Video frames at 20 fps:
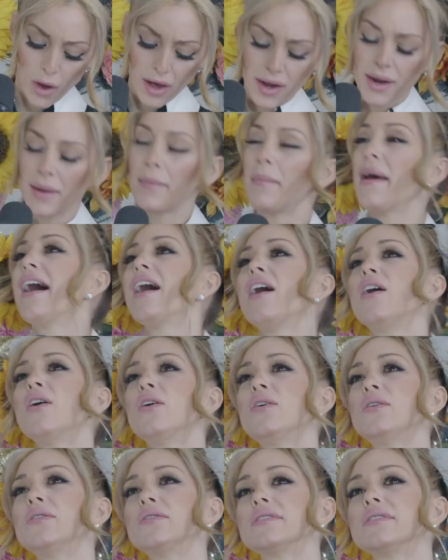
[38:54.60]
What
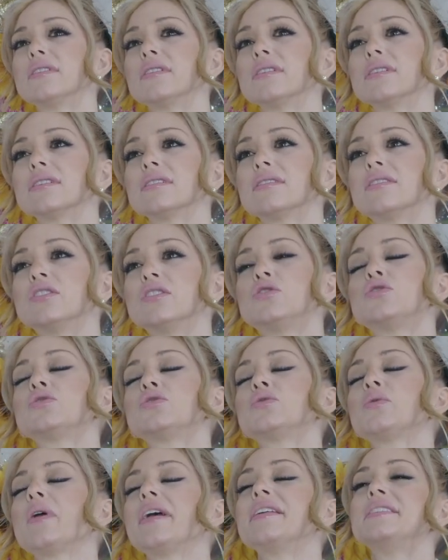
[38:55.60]
about the
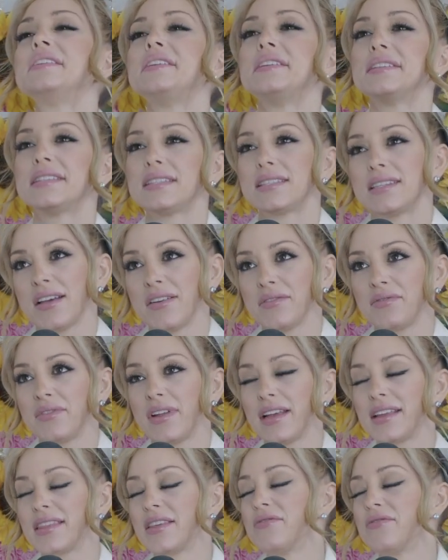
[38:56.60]
trendy stuff,
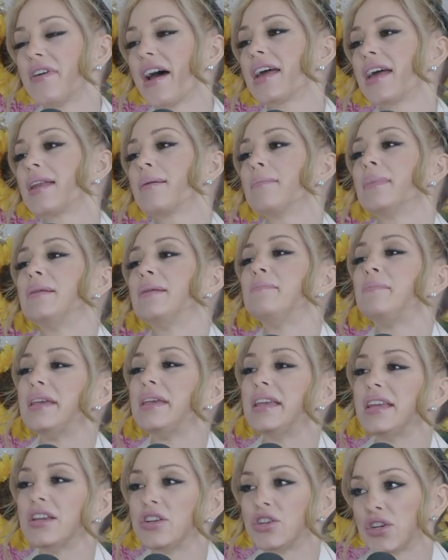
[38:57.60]
like the vitamin
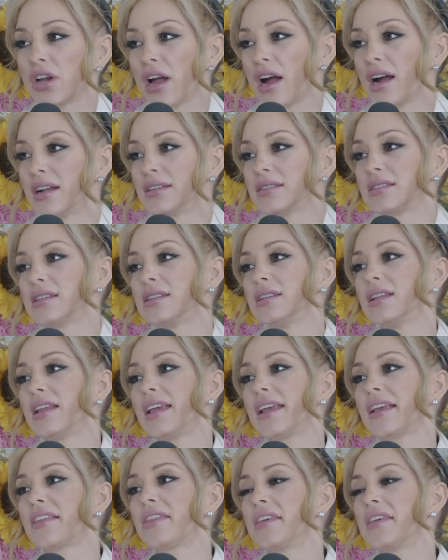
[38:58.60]
B shots and
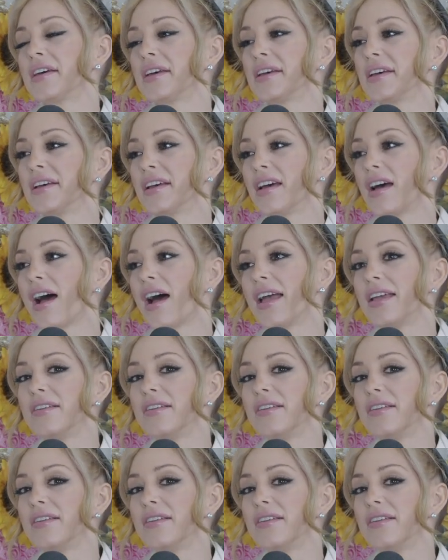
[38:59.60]
like the